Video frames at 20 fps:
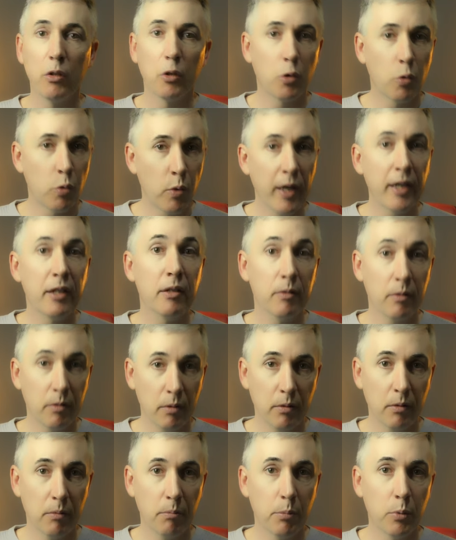Great
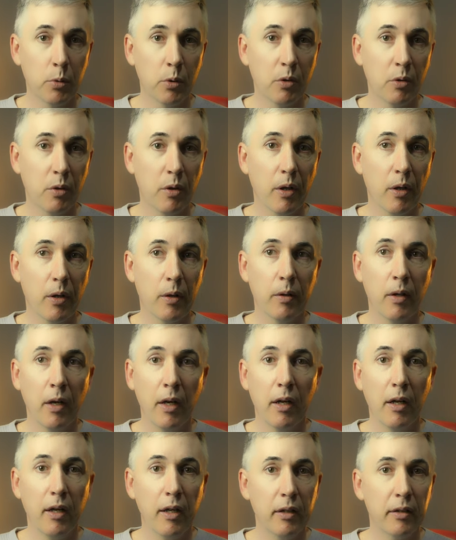book though.
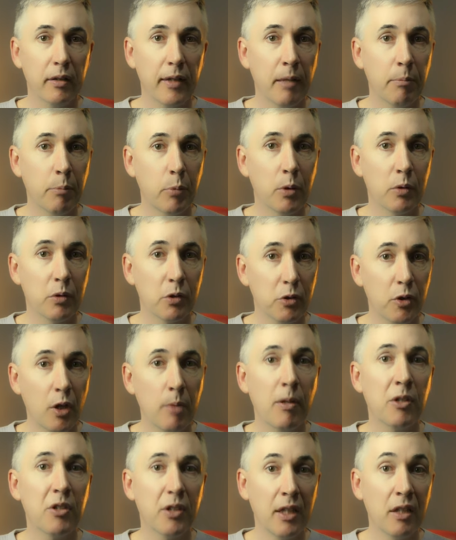They put so
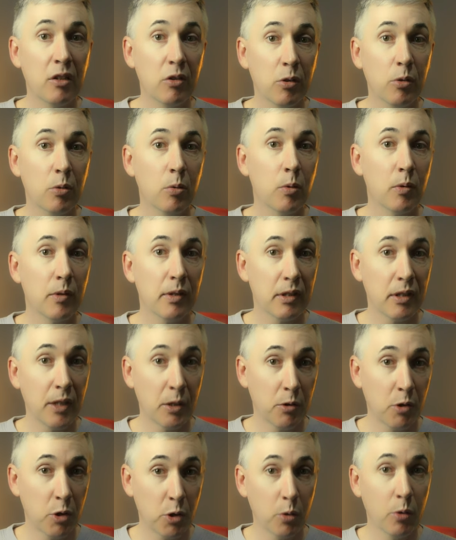much into
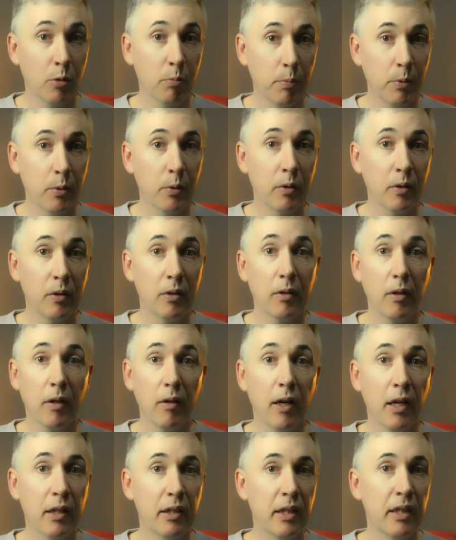such a short book.
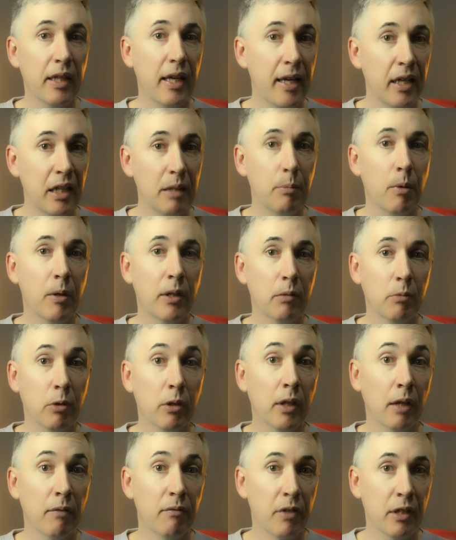I think anybody would
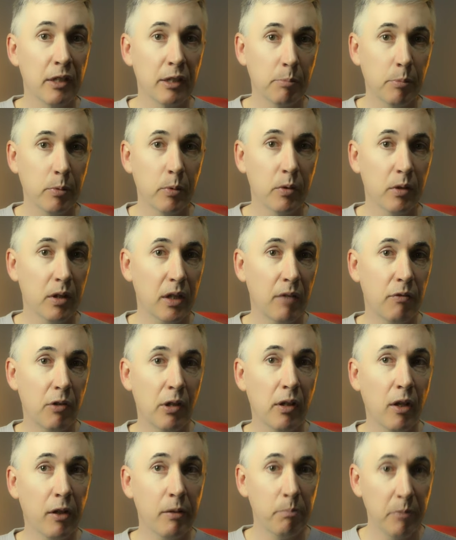love this book. If you
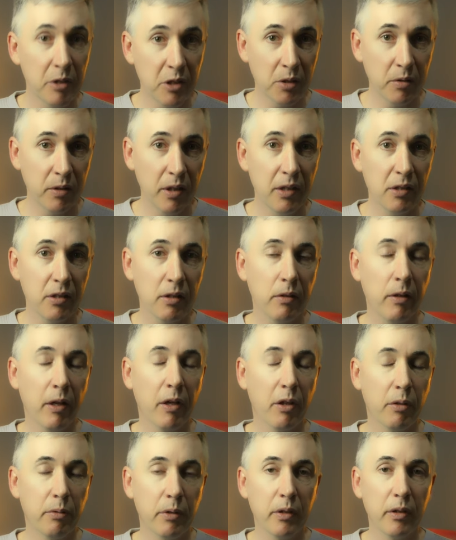like mysteries,
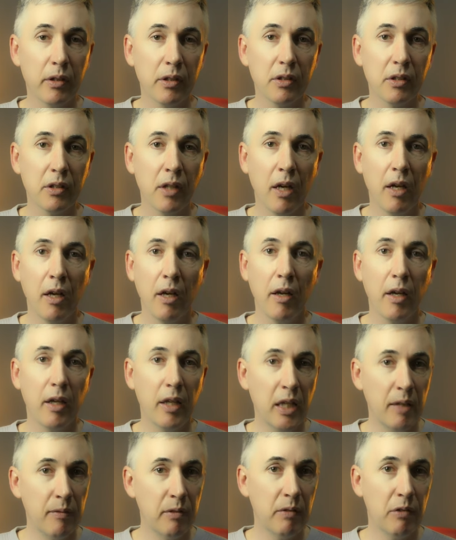like thrillers,
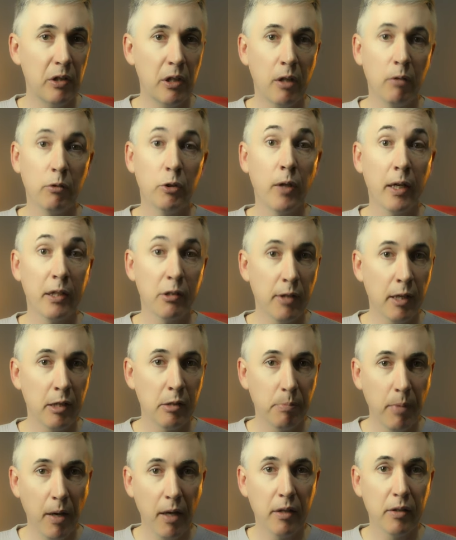even if you don't like James
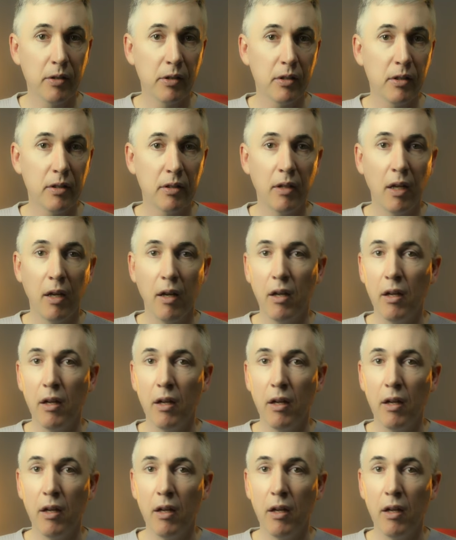Patterson,